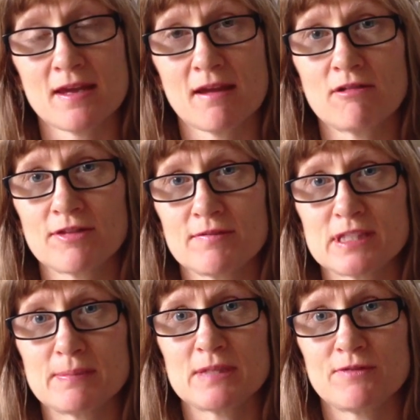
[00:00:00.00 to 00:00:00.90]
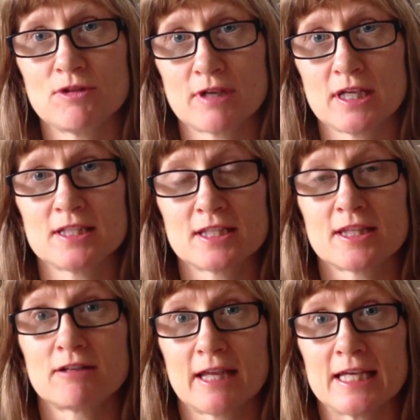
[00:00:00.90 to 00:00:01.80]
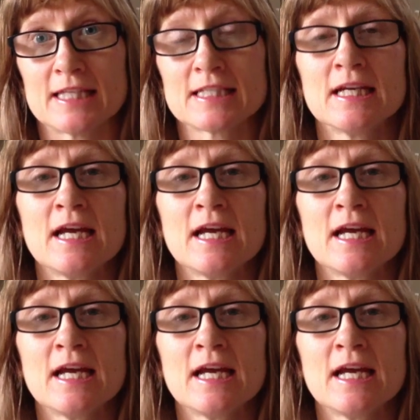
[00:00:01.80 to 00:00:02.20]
healthy recipes for your kids that they'll eat.